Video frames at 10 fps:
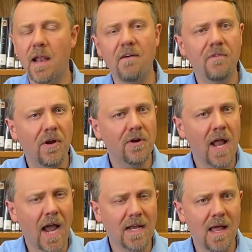have very good
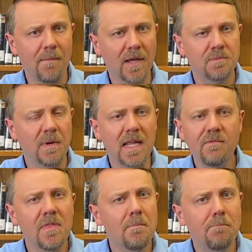academics, but
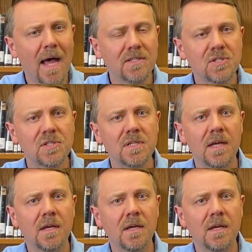even the best